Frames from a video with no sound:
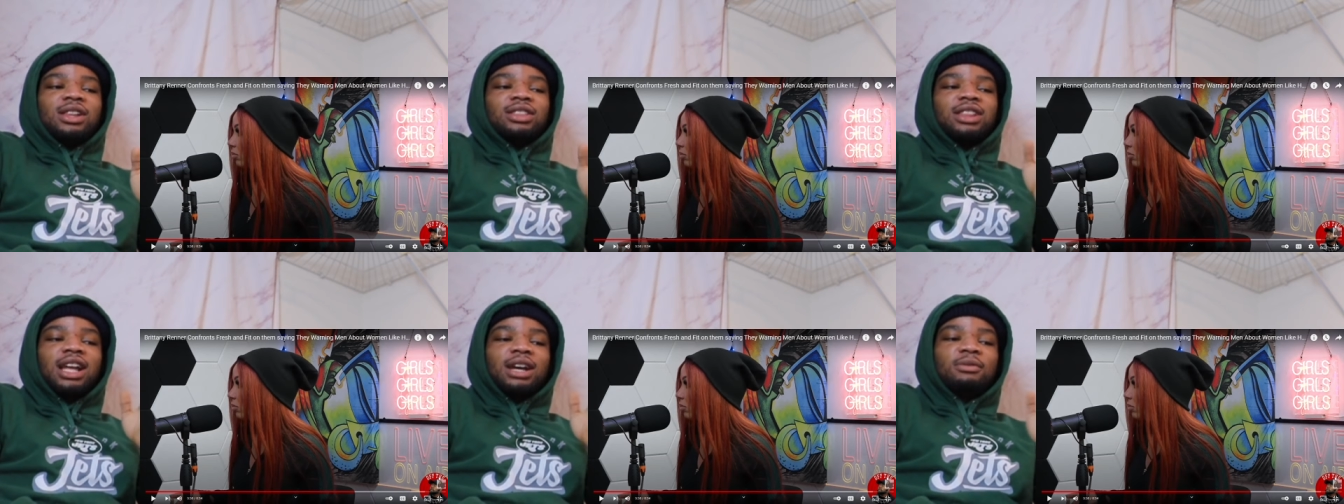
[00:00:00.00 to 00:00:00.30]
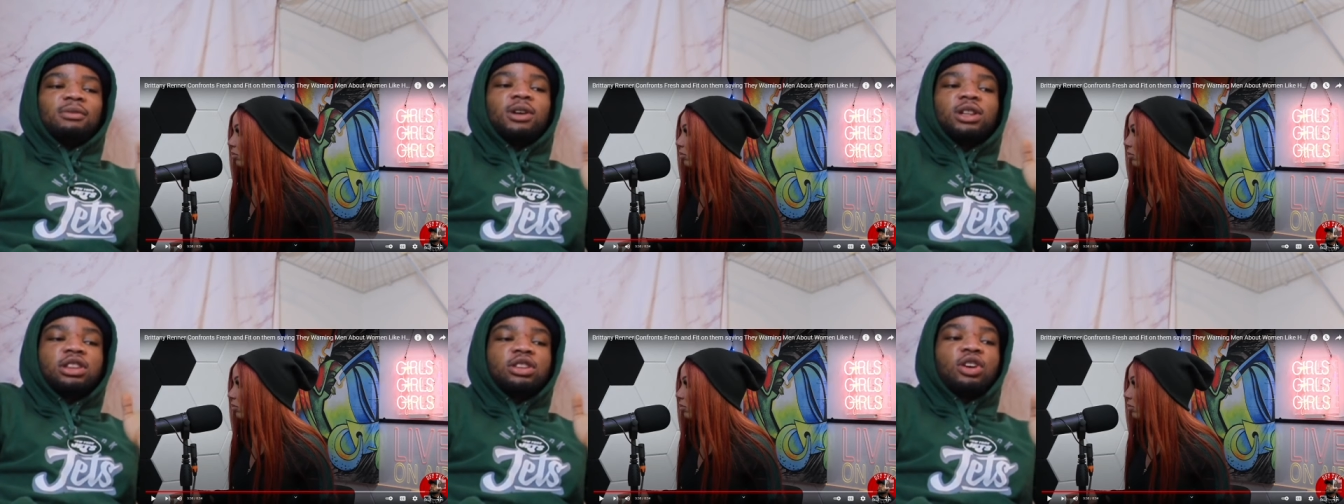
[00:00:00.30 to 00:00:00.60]

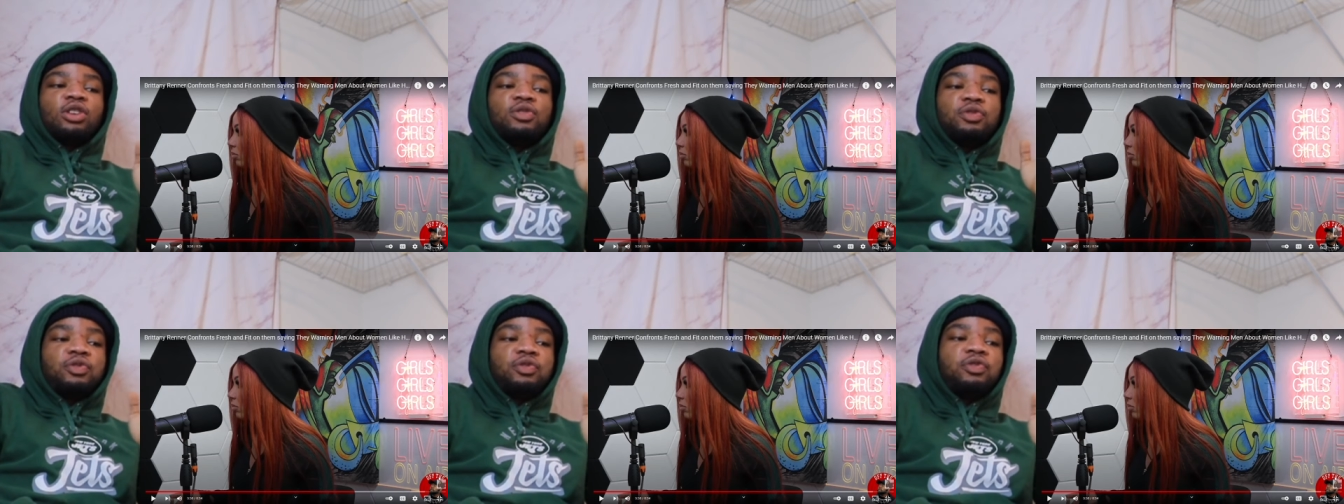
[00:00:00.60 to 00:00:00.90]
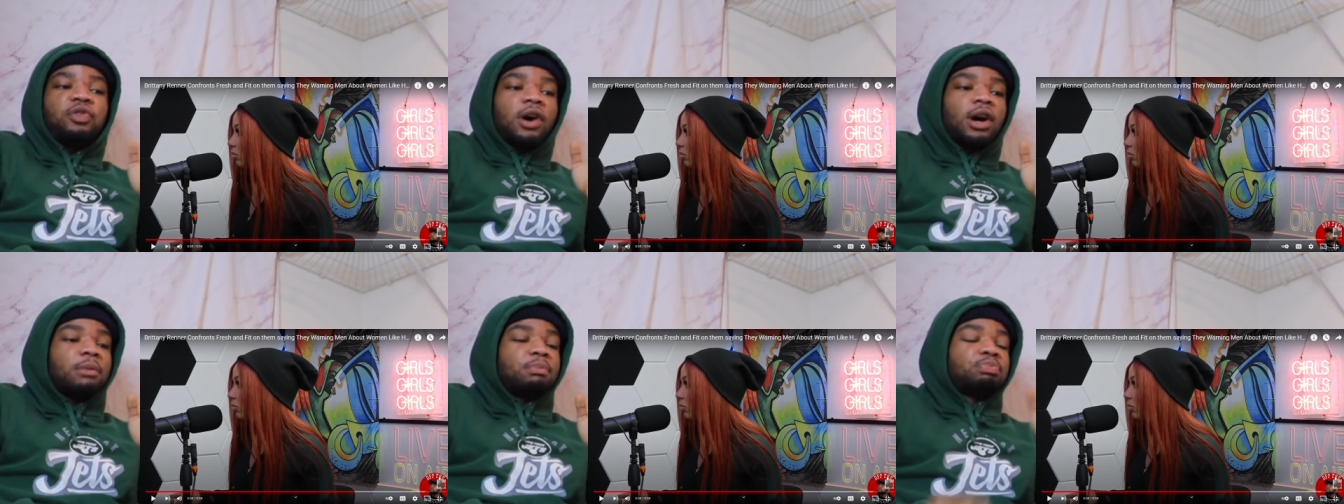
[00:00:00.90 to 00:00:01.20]
Like, what the
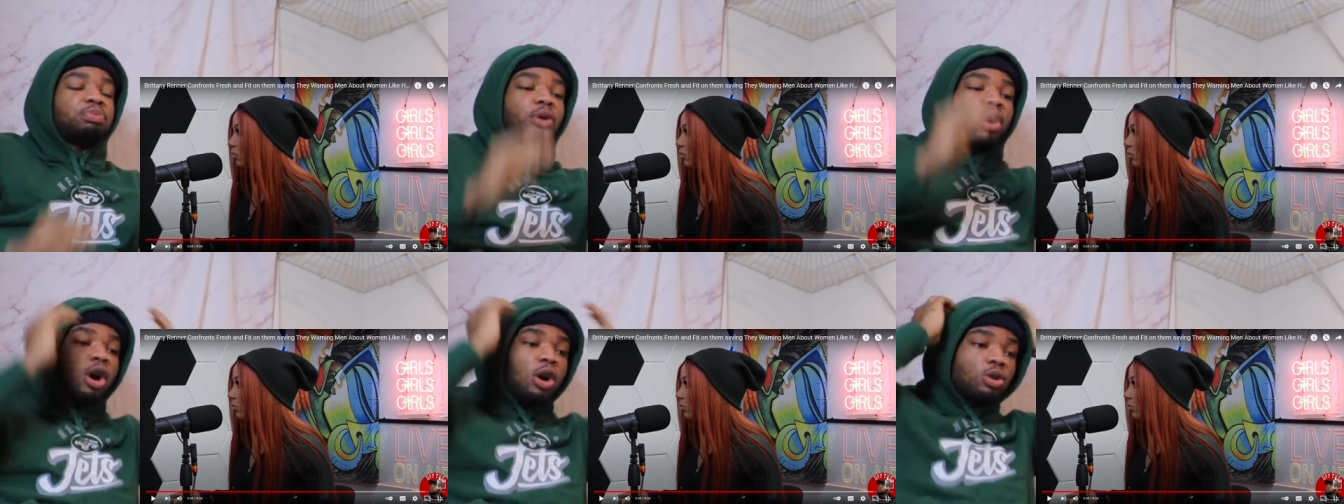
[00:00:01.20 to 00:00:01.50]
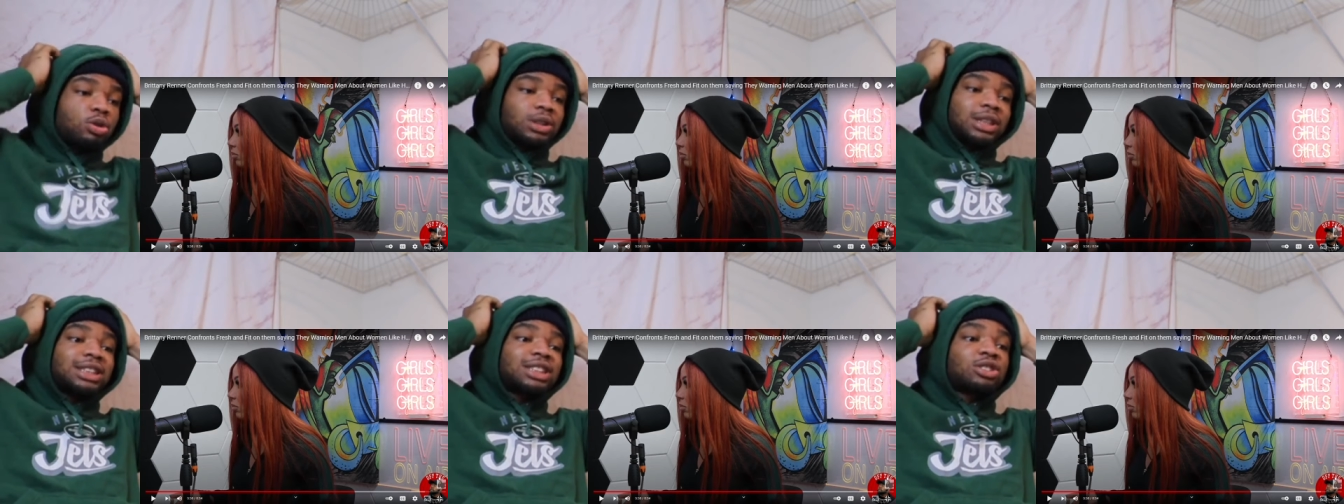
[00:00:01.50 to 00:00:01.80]
fuck,
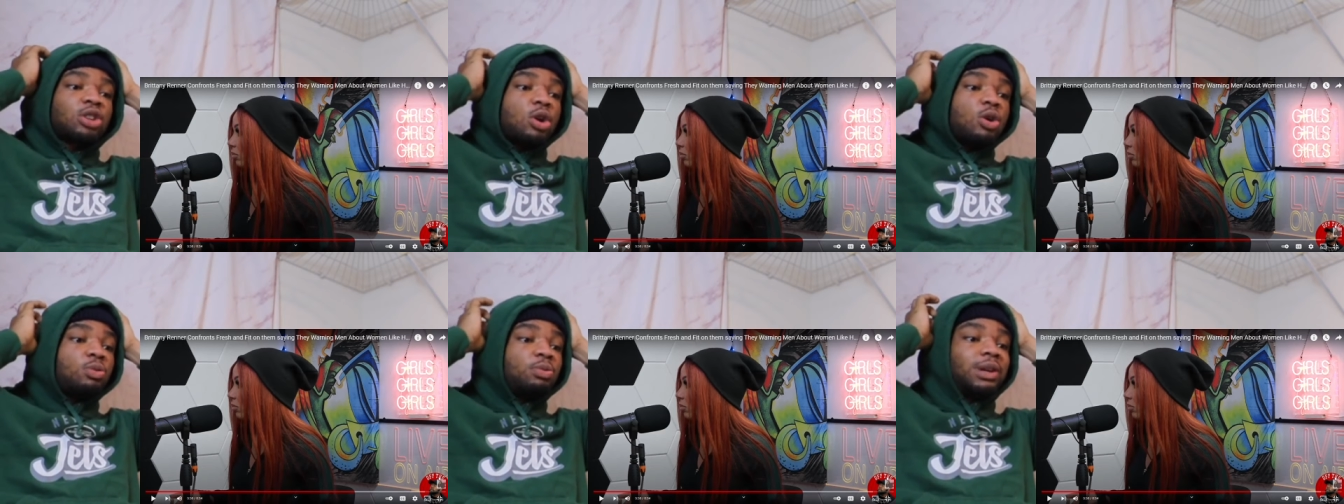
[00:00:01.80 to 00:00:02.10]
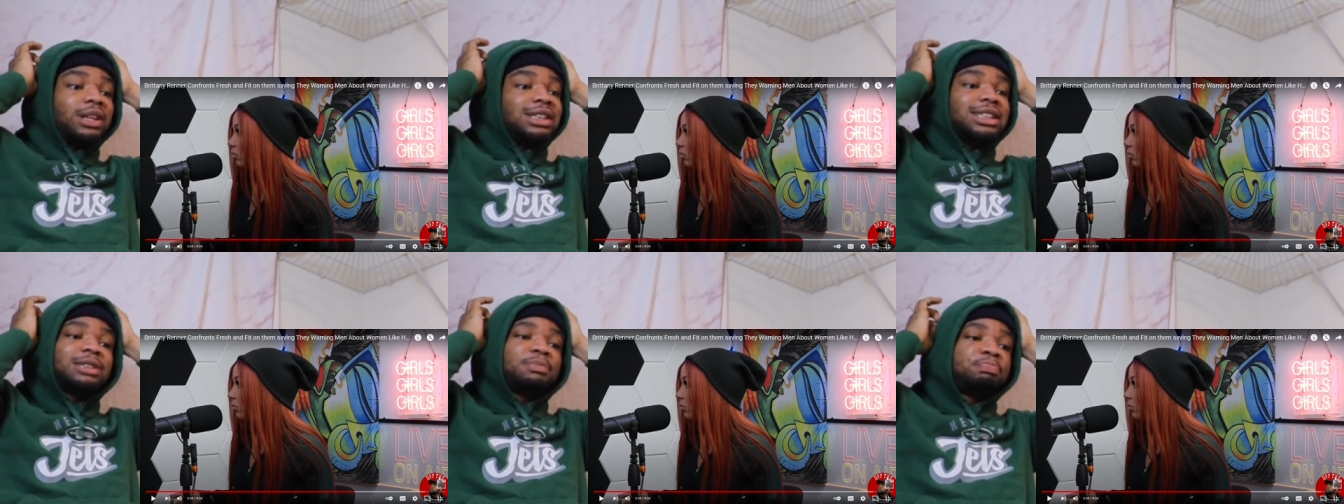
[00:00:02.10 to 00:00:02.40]
bro? This girl
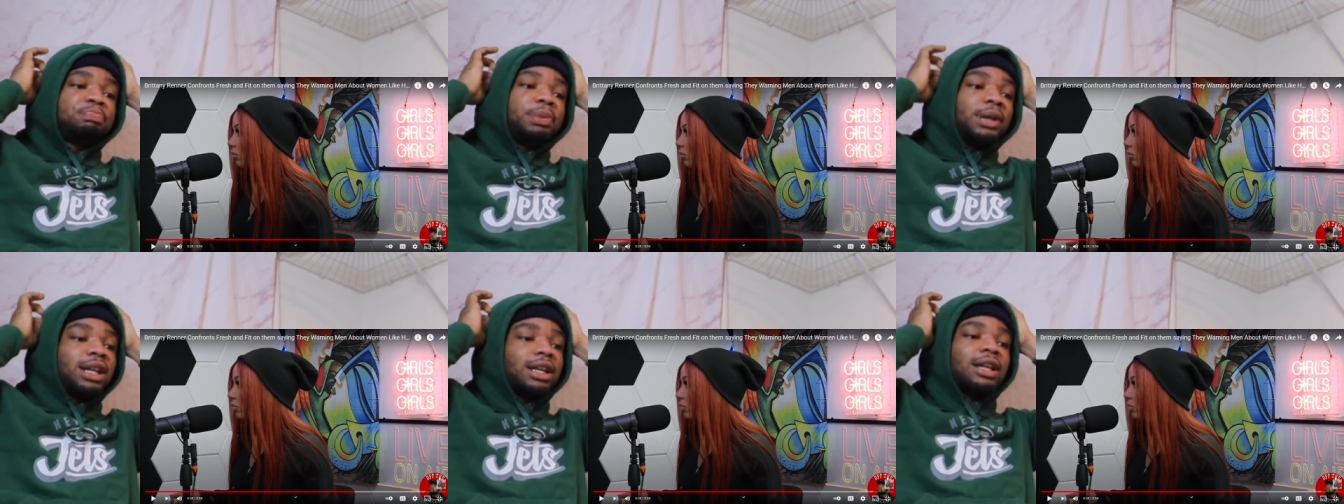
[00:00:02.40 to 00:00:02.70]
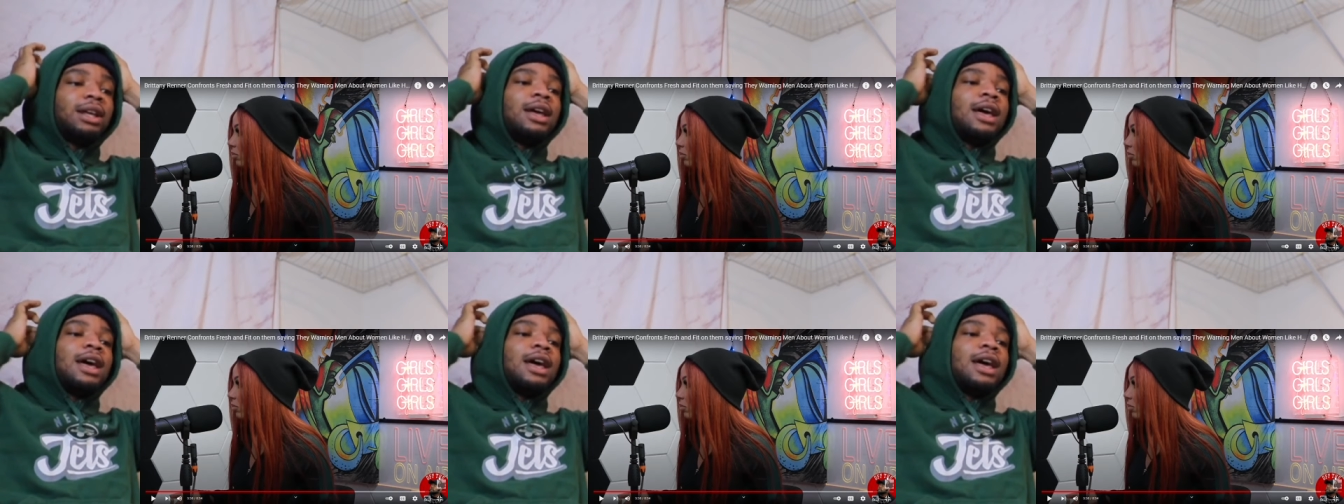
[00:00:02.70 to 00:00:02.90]
really spit.